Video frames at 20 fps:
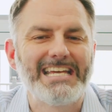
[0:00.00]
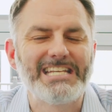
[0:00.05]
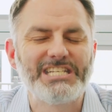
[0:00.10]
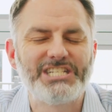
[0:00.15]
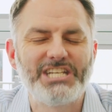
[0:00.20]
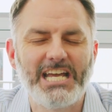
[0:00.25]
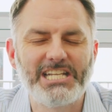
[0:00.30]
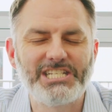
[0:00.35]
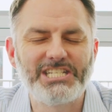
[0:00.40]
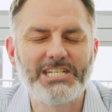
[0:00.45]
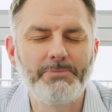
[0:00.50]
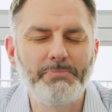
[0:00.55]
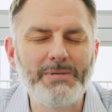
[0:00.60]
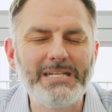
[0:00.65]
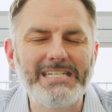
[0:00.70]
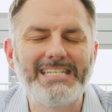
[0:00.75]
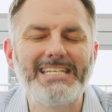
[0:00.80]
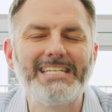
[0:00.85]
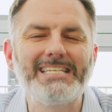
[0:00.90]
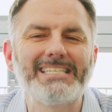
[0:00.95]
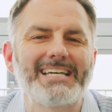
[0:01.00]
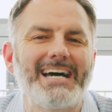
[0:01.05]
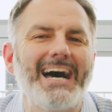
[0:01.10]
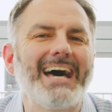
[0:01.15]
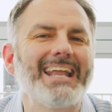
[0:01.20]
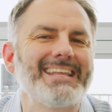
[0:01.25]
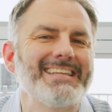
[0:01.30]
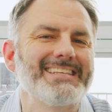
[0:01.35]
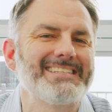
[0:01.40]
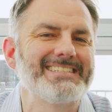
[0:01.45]
ChatGPT is
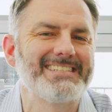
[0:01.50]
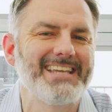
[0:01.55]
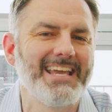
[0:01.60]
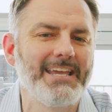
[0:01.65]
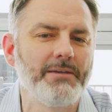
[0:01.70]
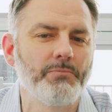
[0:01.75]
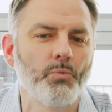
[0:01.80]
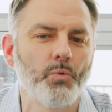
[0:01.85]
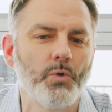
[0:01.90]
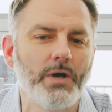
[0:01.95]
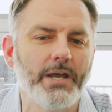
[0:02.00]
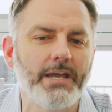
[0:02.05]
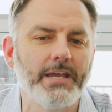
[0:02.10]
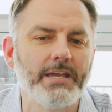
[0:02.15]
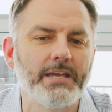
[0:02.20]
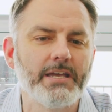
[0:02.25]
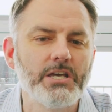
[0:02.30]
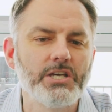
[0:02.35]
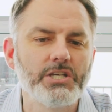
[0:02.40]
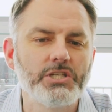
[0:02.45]
kind of the same way.